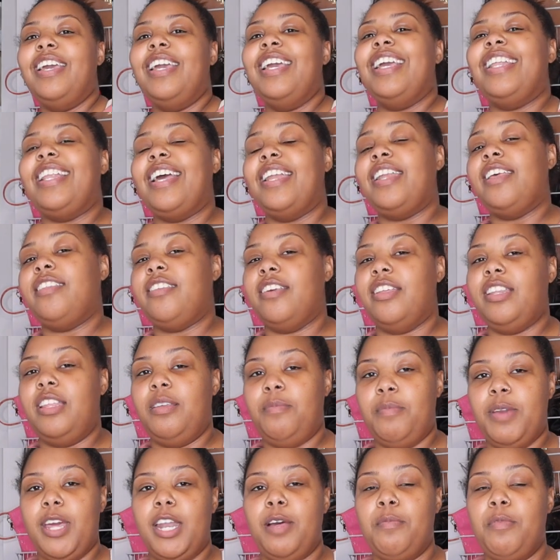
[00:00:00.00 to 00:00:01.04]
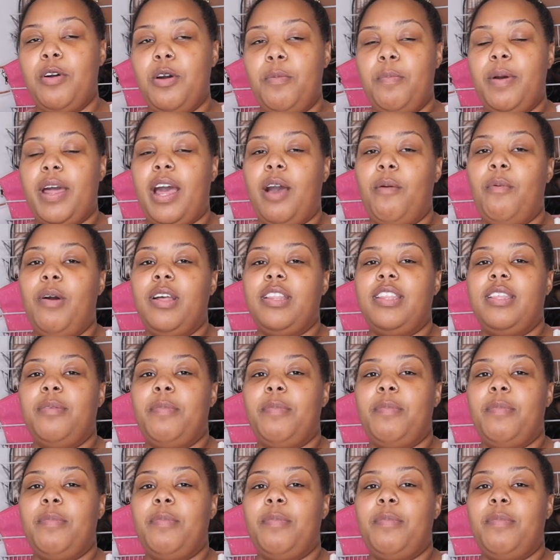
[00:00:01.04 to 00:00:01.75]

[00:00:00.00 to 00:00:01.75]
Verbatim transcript: and not necessarily minimal, but I want